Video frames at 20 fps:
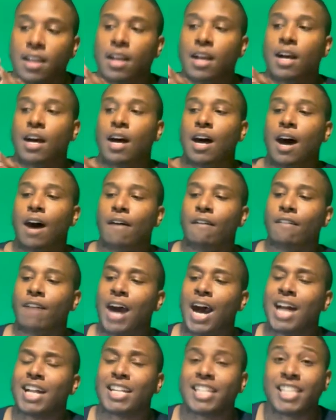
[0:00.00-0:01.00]
a
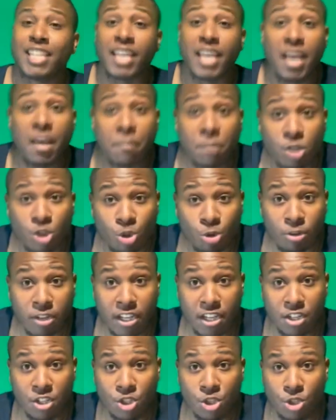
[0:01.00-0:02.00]
lot of chemistry
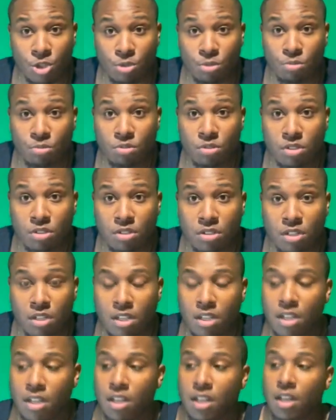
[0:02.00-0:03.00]
issues,
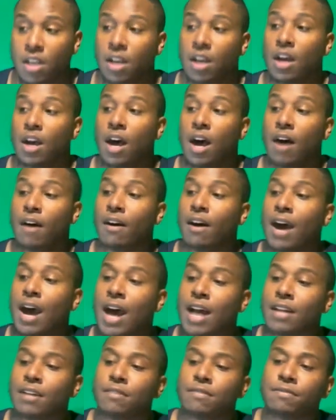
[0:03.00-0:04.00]
a lot
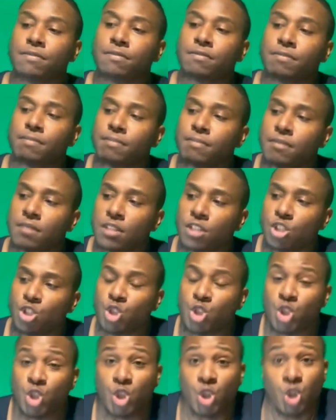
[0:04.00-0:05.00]
of
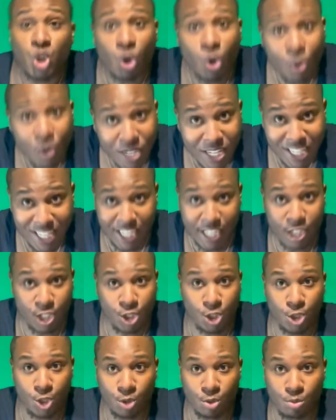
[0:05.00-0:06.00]
shooting
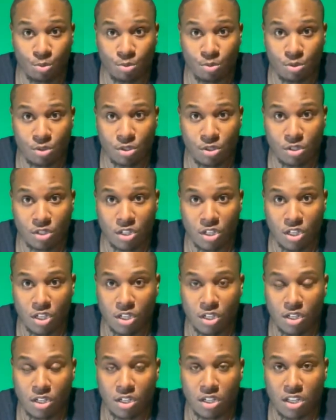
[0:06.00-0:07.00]
issues,
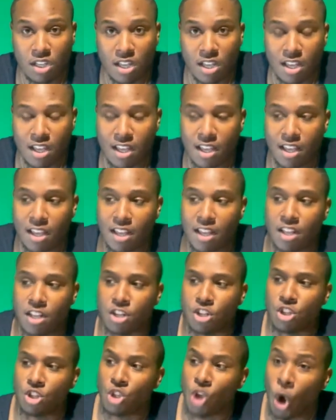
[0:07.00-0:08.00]

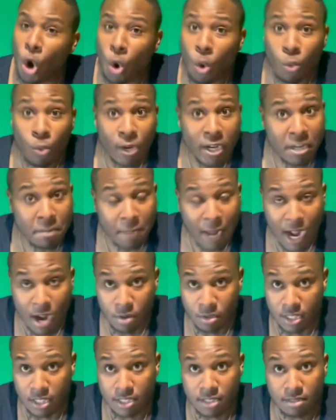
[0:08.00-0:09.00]
no
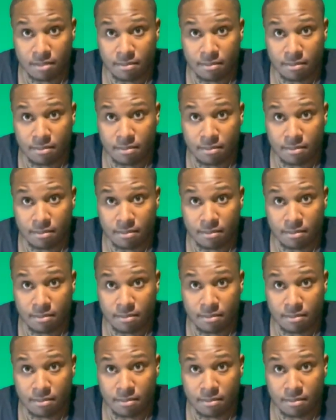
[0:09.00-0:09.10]
rebounding